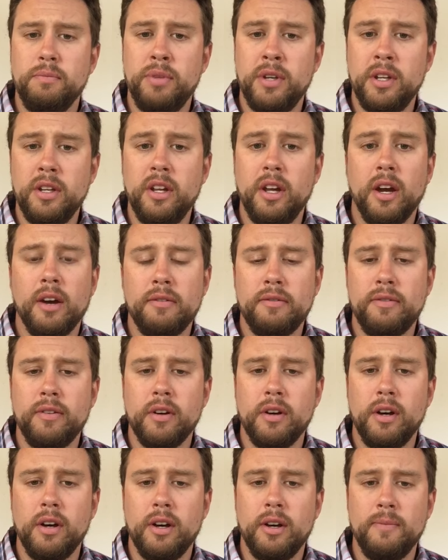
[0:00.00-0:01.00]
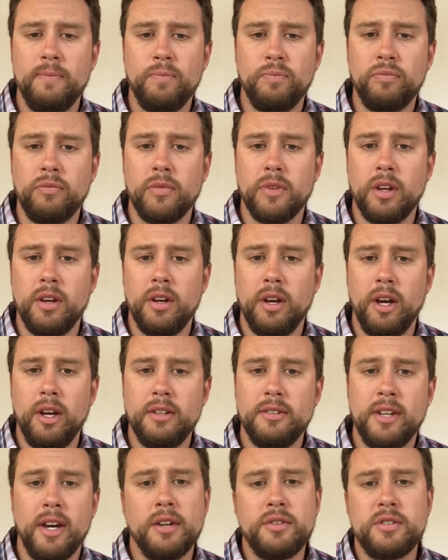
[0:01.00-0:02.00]
PDF um, I
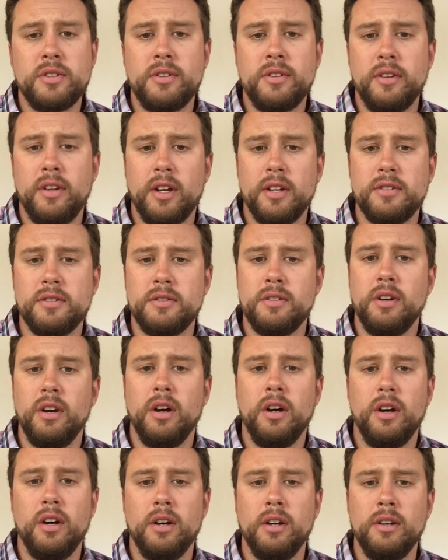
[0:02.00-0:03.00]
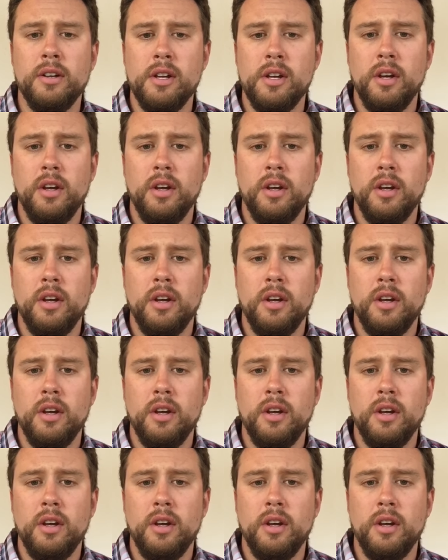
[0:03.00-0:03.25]
attached that's uh,